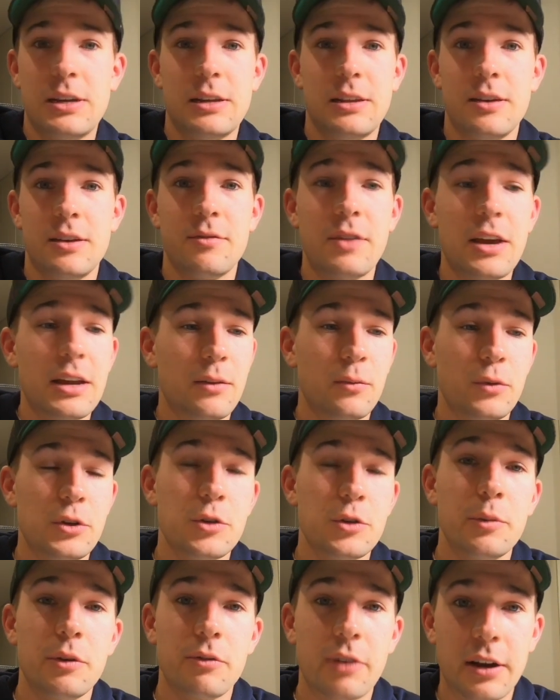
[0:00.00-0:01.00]
the event and we
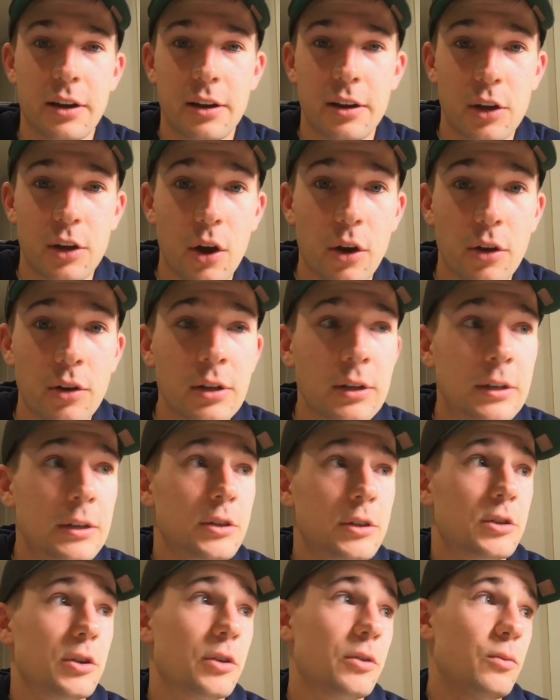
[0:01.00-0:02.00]
should be ready to go.
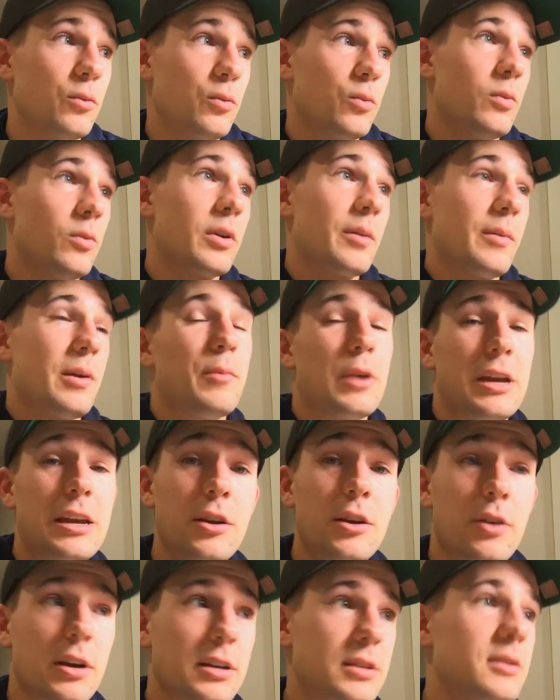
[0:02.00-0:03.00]
So what I mean by
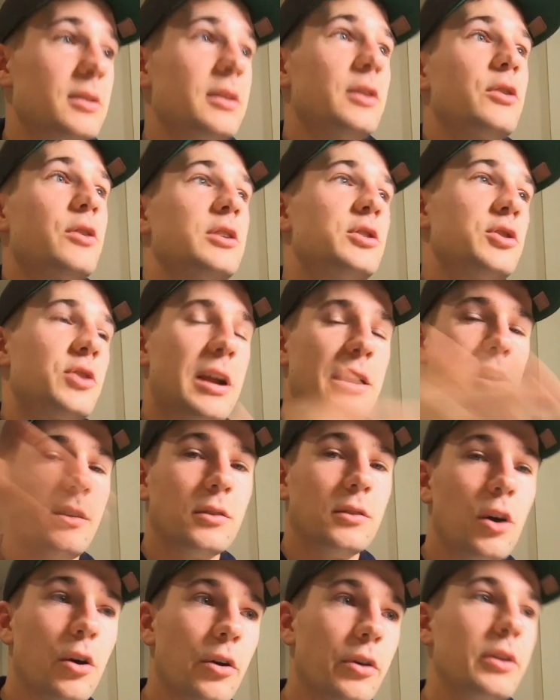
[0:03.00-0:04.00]
increase is increased training
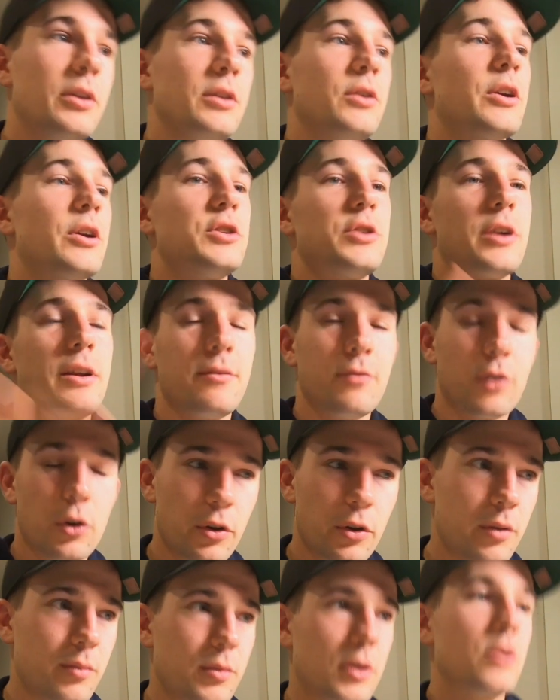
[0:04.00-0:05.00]
load, increased training
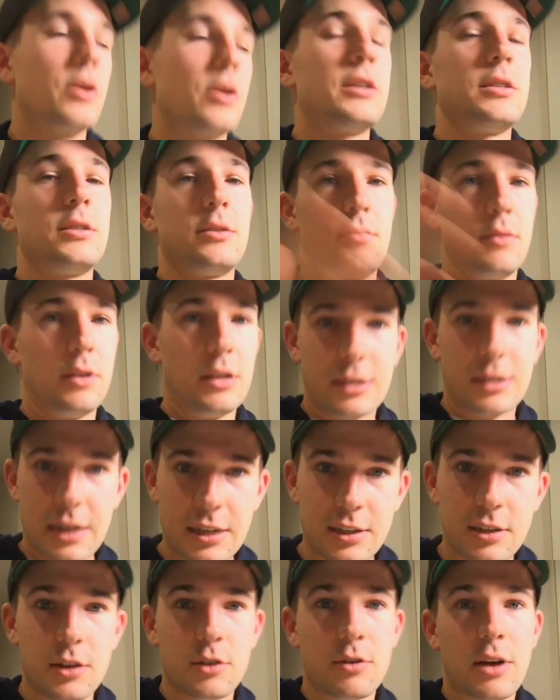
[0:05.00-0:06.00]
volume, increase the
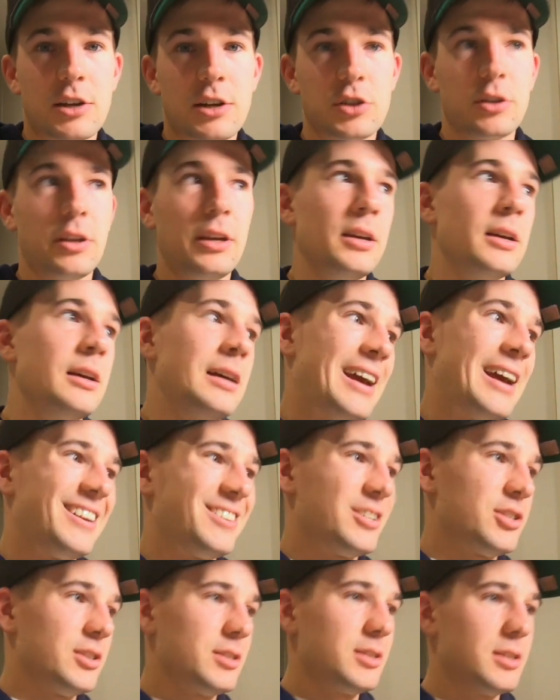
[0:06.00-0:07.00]
intensity gradually, and
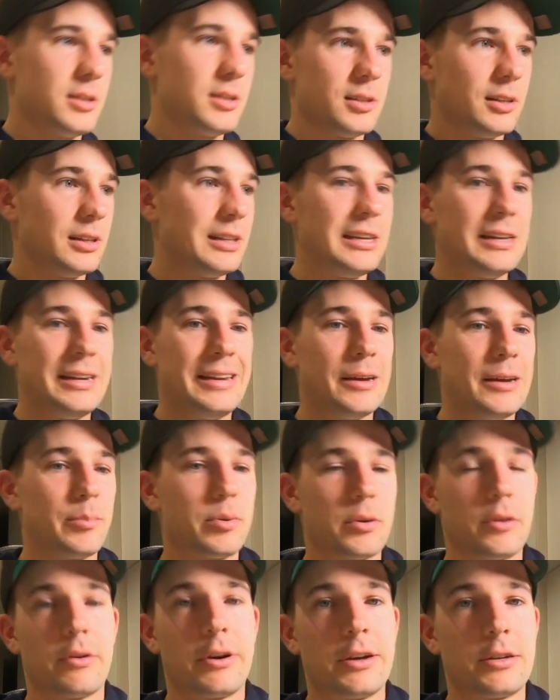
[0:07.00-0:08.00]
it's just this linear
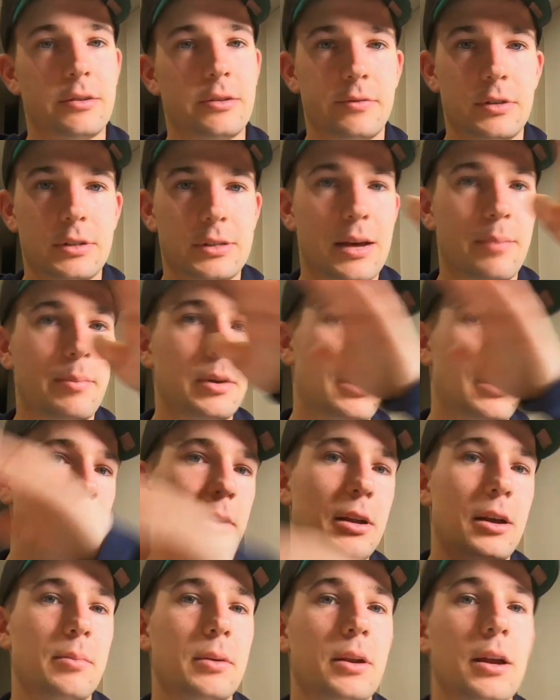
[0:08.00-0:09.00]
progression of just up and up
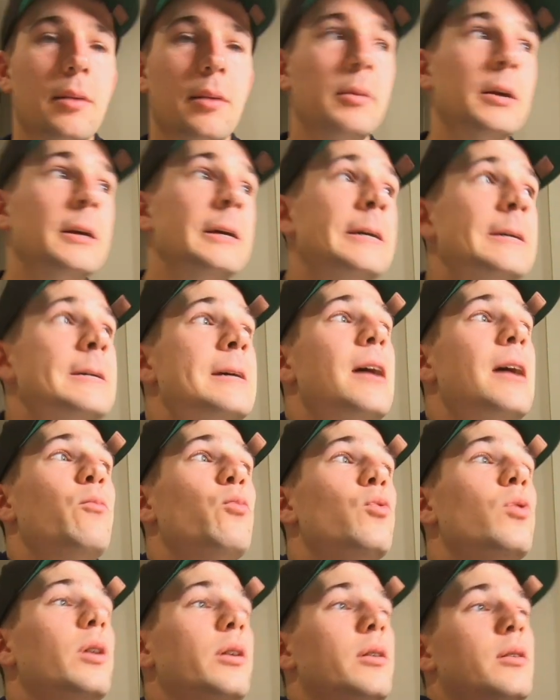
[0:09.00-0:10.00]
and up and up. And
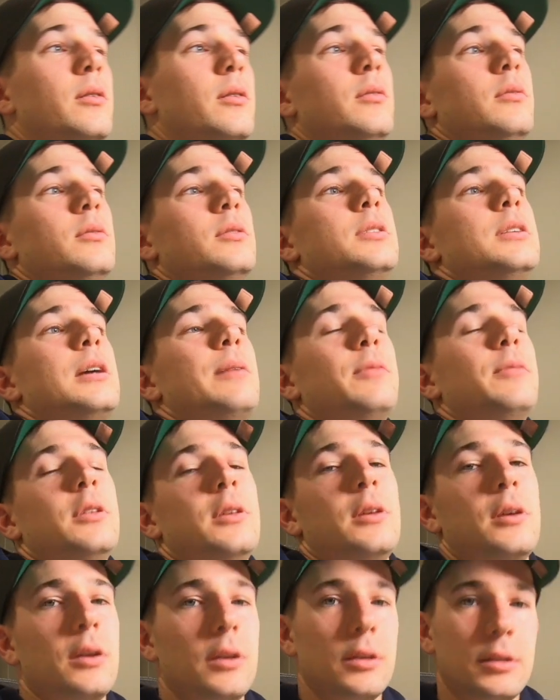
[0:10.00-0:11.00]
what some of
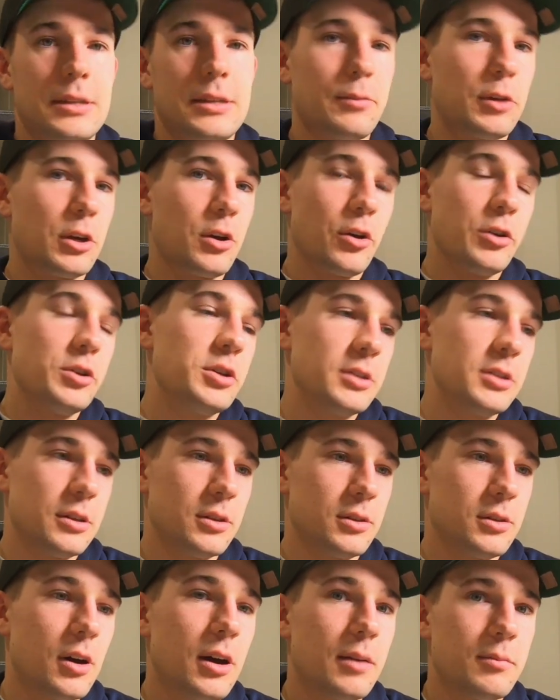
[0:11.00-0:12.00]
the coaches at the
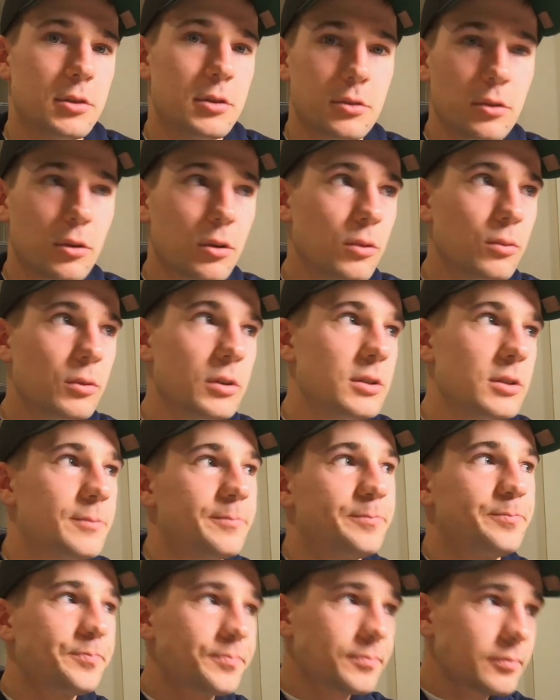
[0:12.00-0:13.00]
time saw was
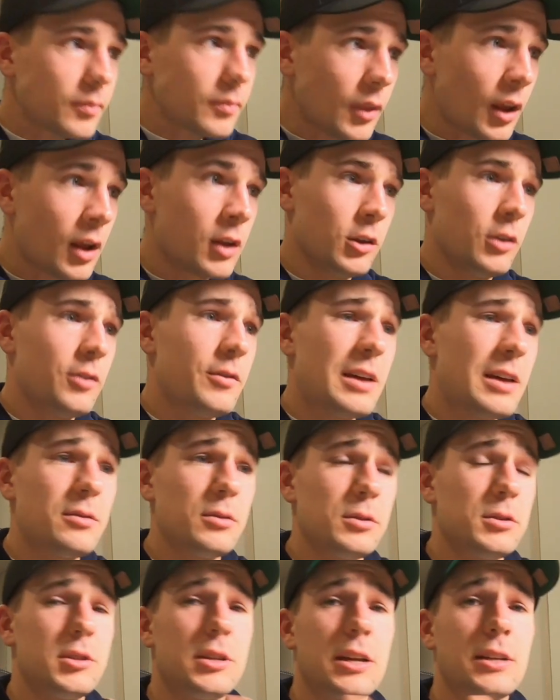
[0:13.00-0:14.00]
a lot of
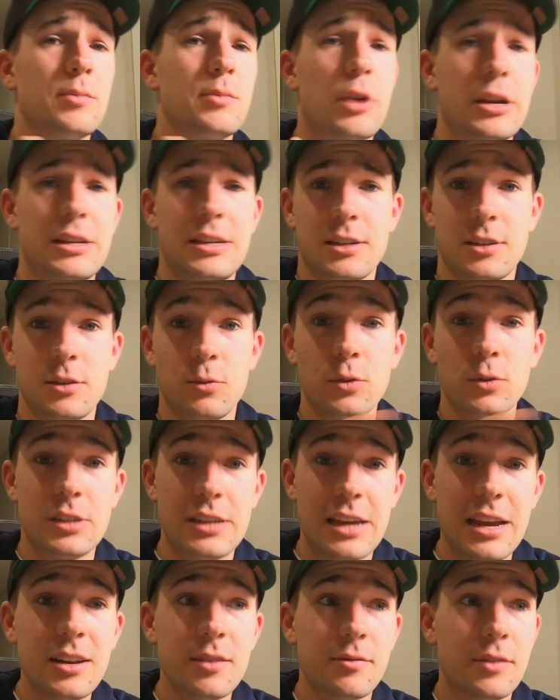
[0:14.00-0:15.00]
athletes start to break down towards
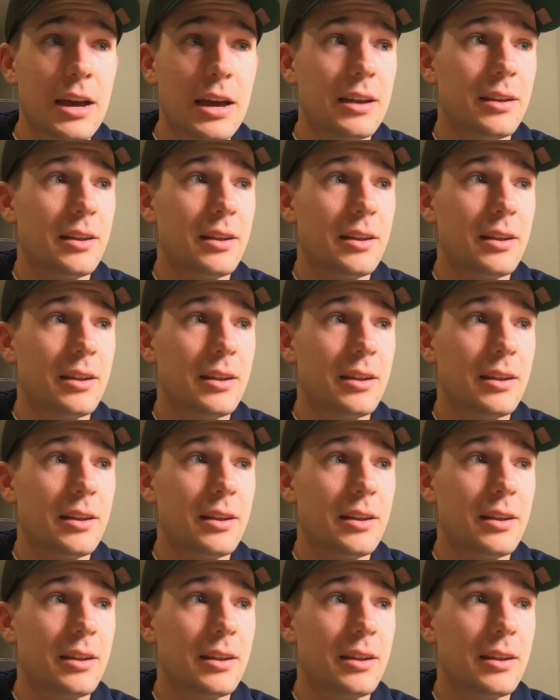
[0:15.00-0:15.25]
the end of that, and